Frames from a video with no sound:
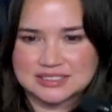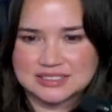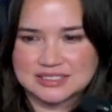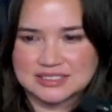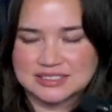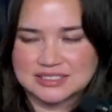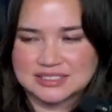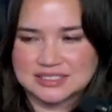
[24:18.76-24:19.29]

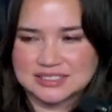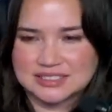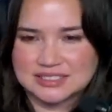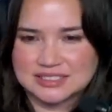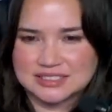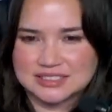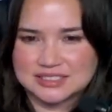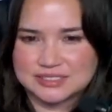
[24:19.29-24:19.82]

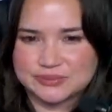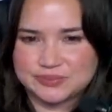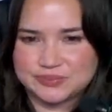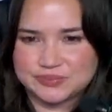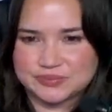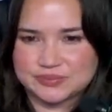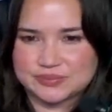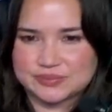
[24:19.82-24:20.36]

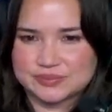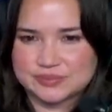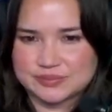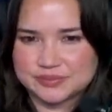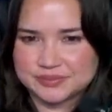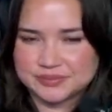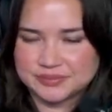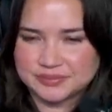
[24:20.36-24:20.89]

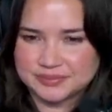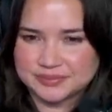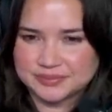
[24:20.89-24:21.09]
(silent)